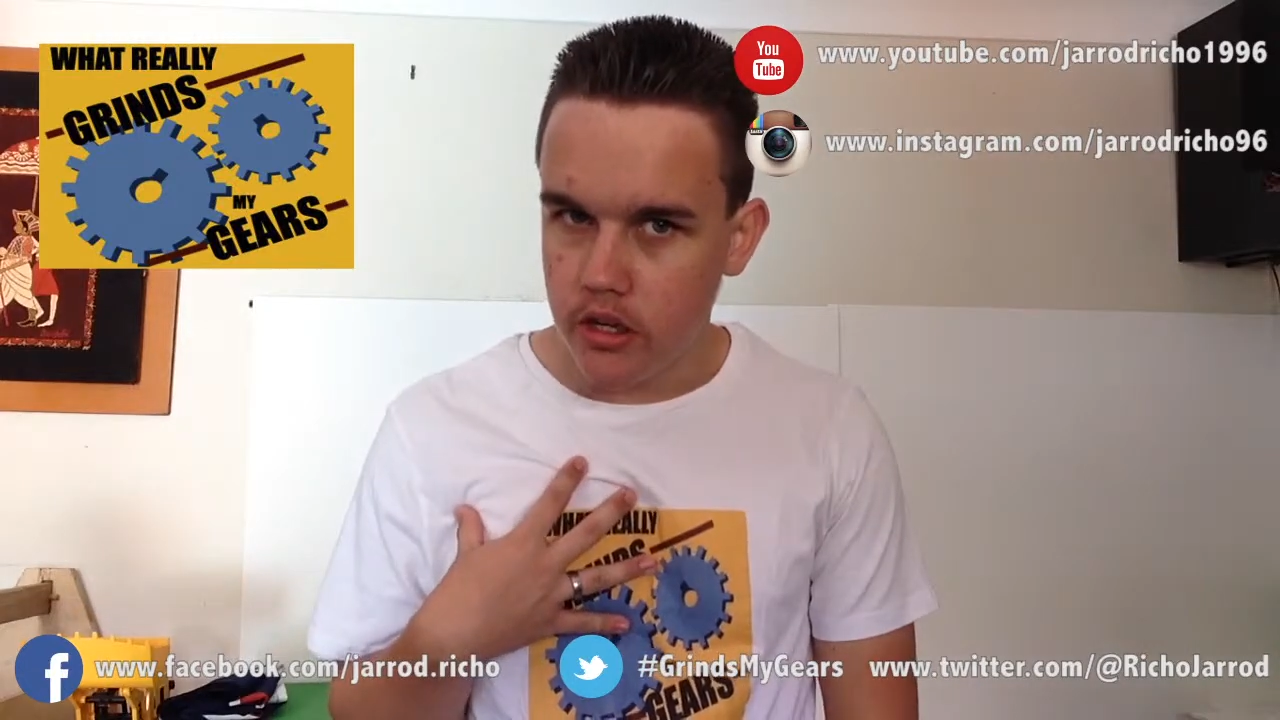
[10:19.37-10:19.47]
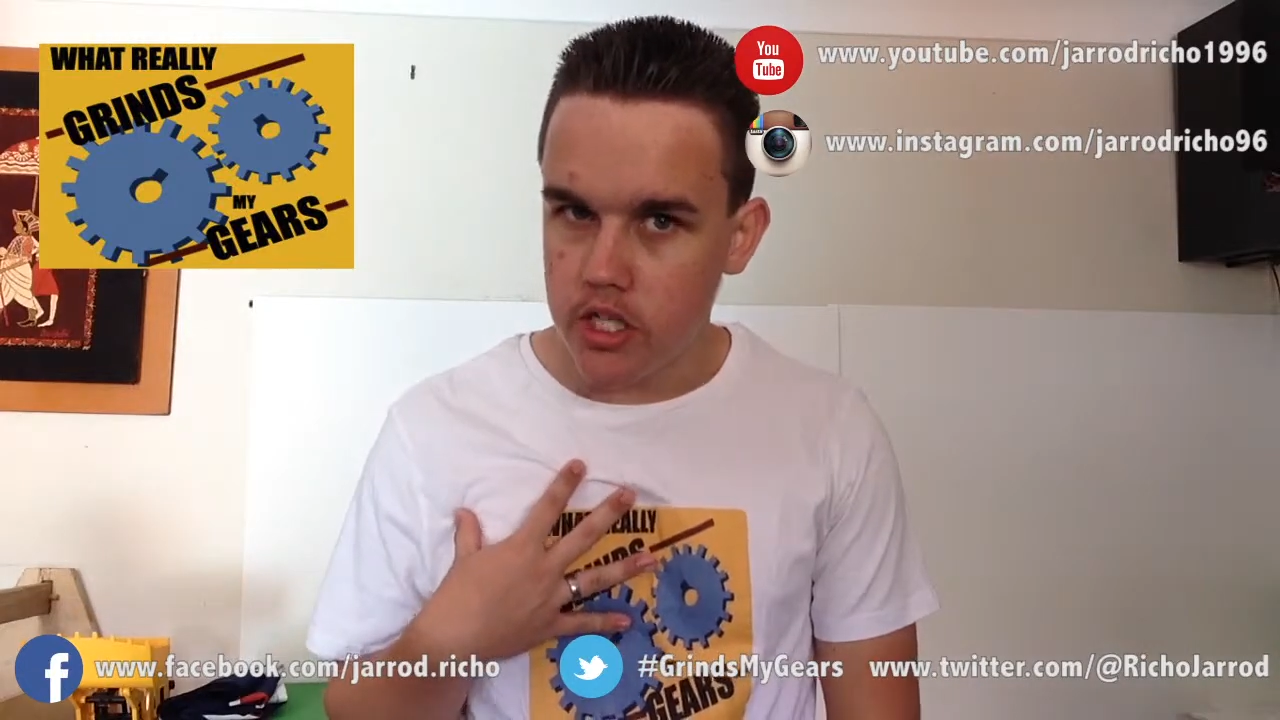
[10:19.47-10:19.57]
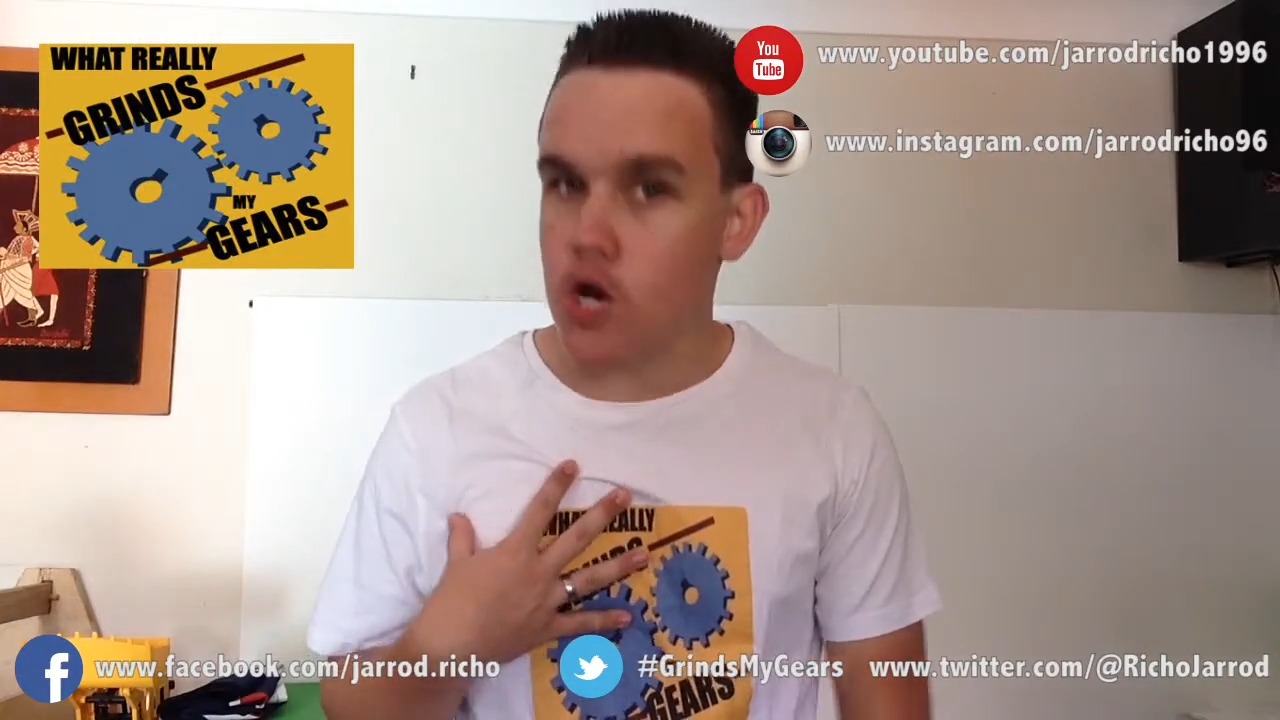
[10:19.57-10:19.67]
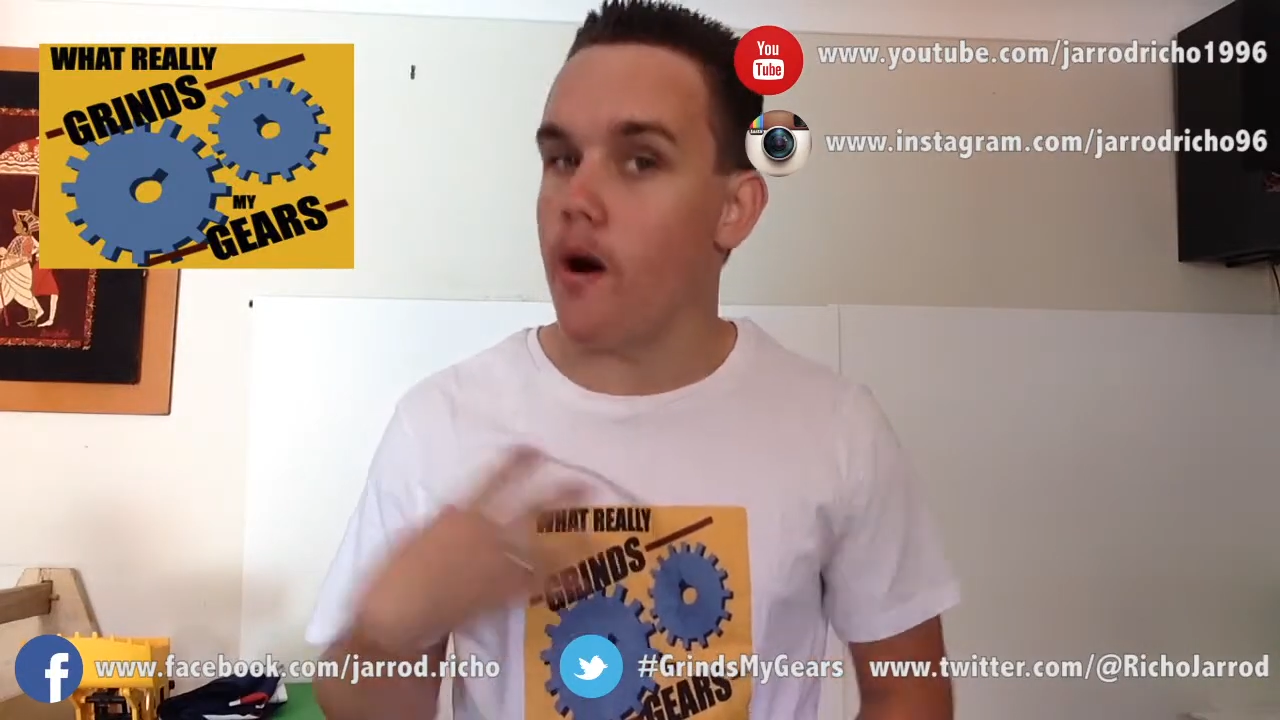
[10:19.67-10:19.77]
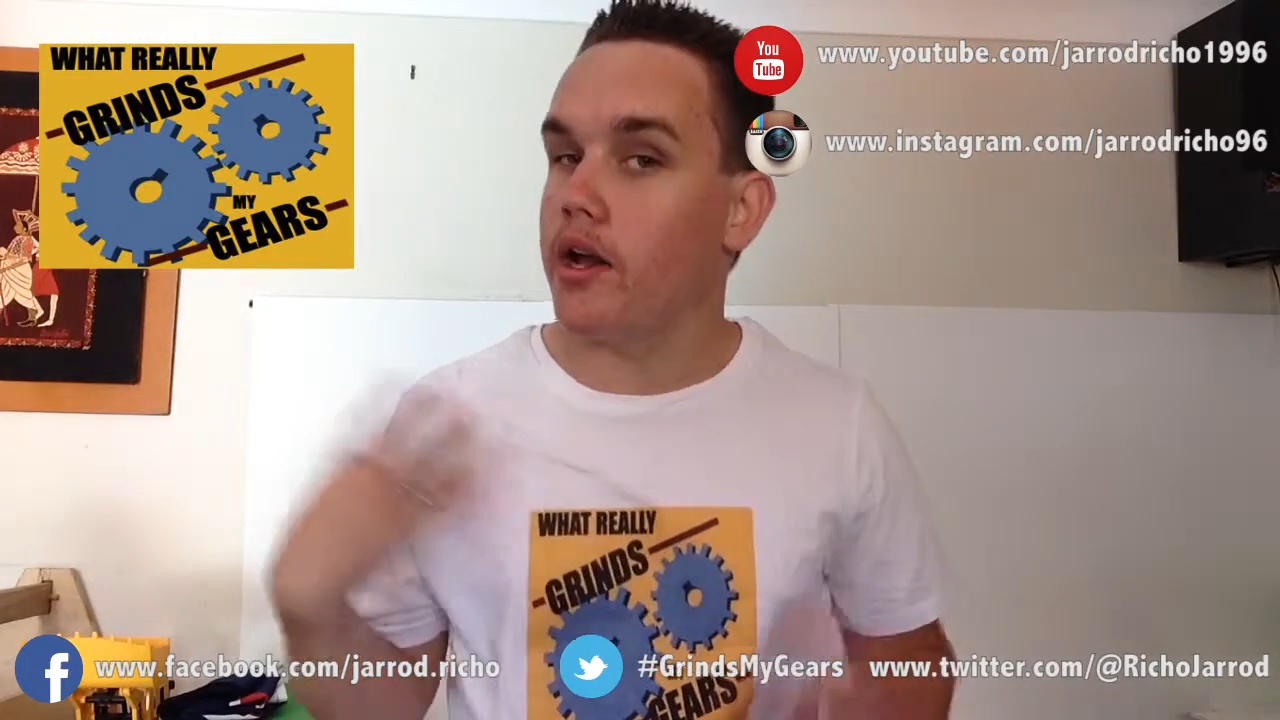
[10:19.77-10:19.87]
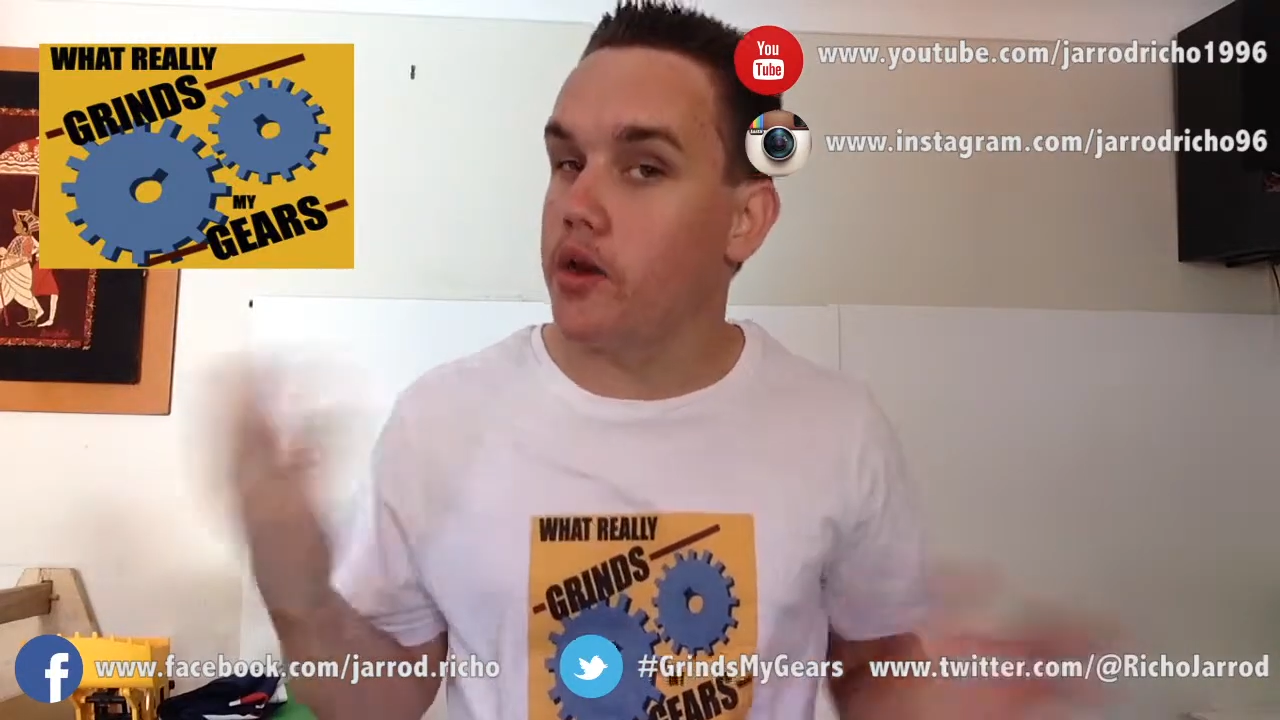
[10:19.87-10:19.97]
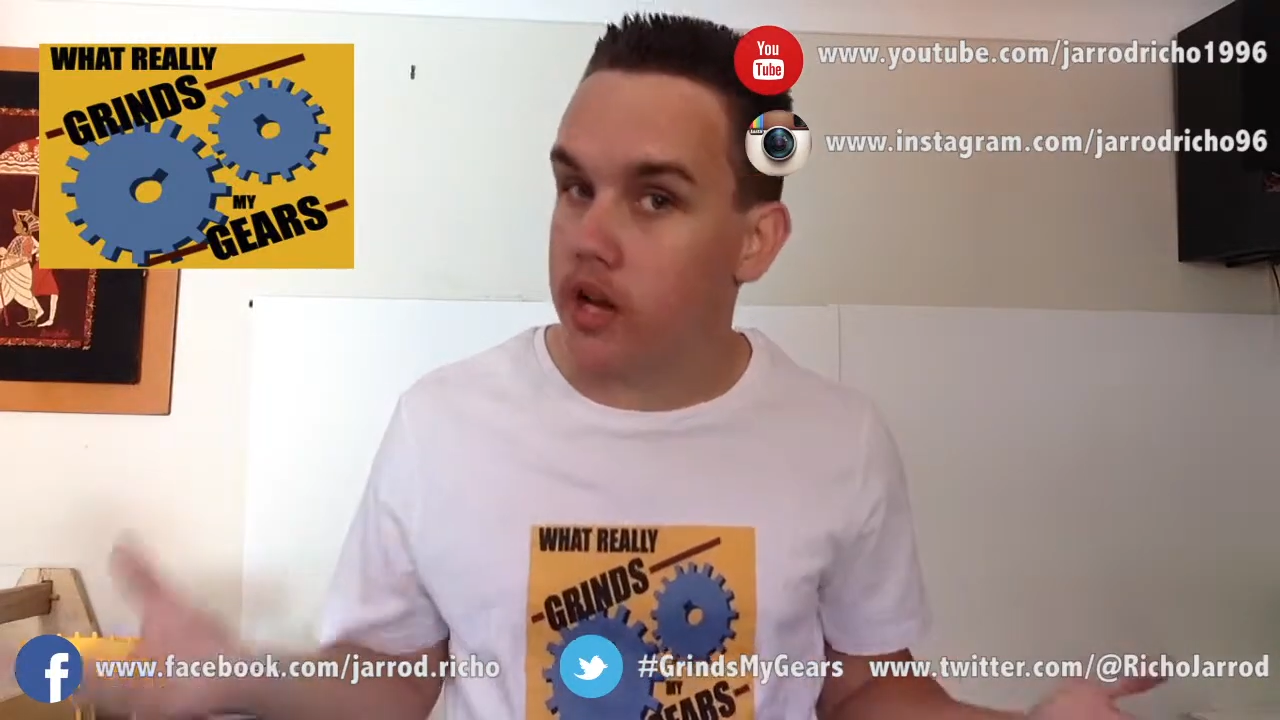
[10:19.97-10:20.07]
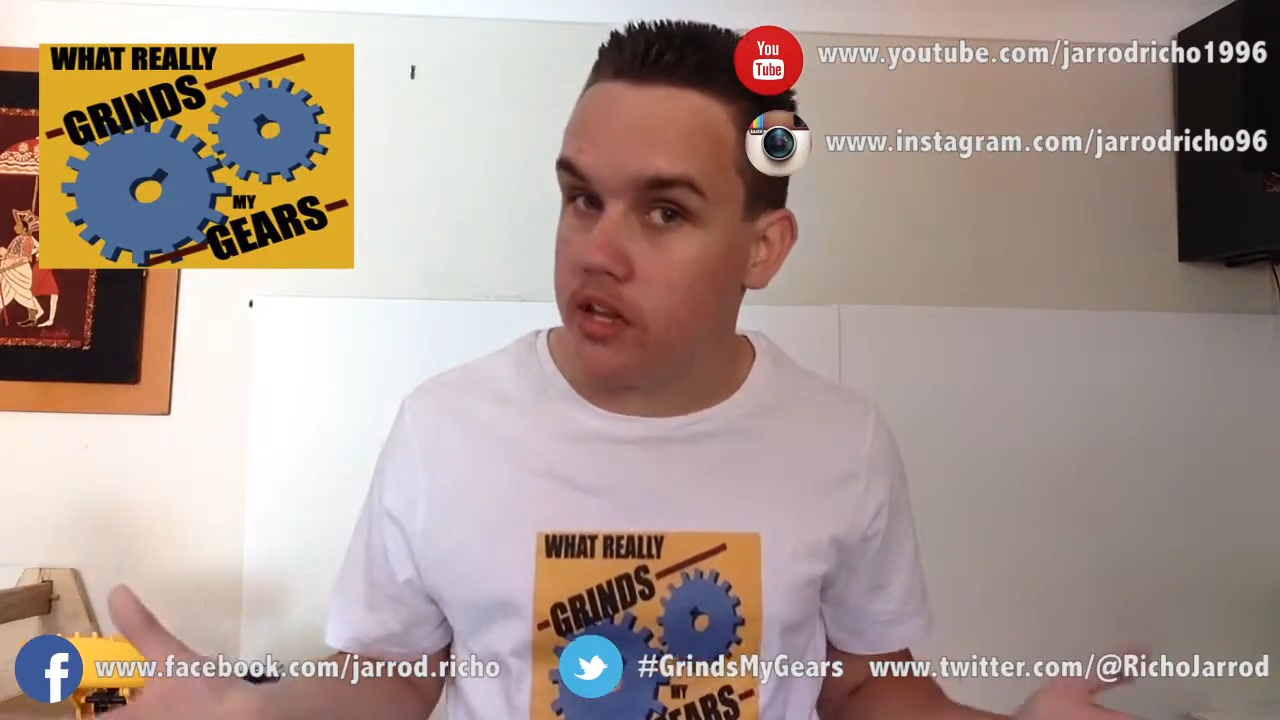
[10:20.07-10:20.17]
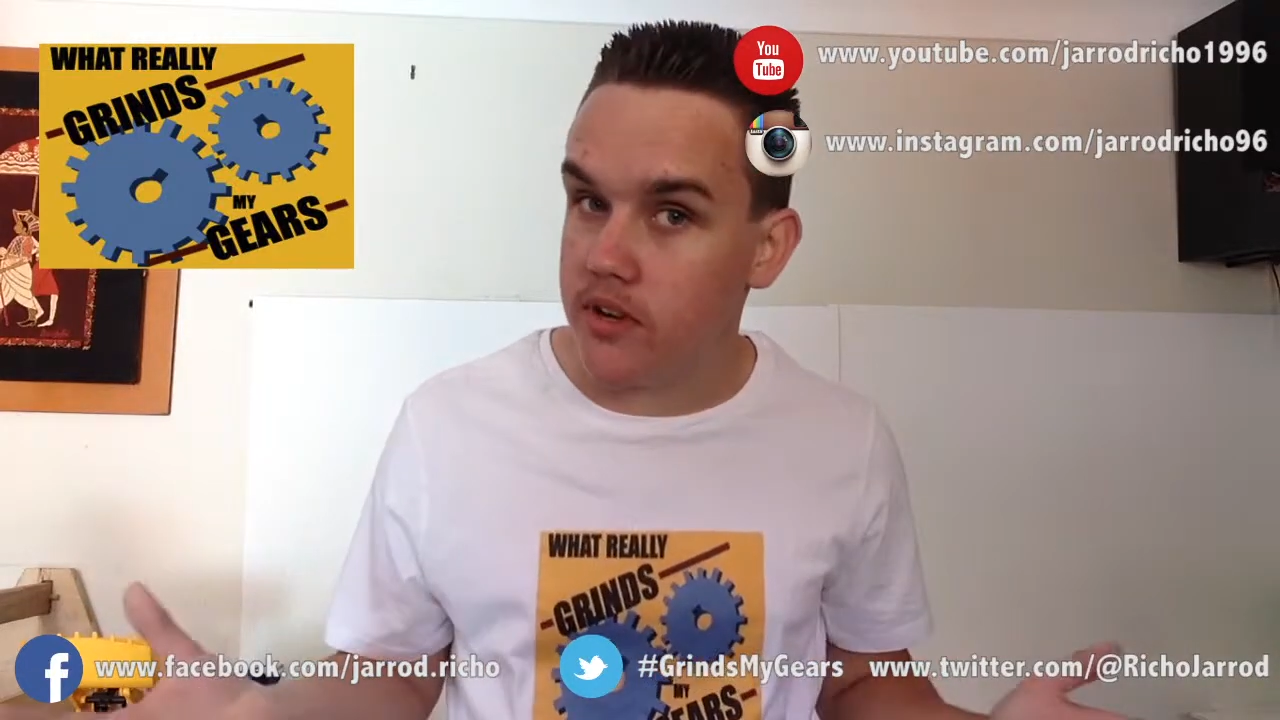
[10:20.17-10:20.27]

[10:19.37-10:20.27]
So I do it in